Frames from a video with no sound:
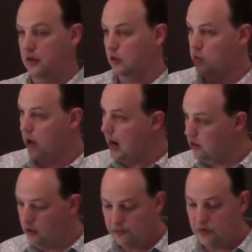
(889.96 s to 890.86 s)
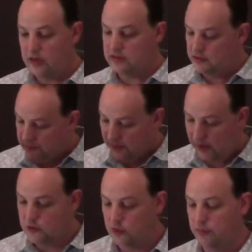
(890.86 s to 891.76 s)
grain offerings, the
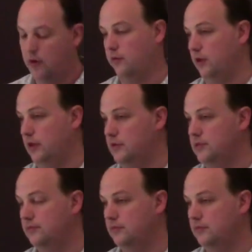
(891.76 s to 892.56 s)
fellowship offerings.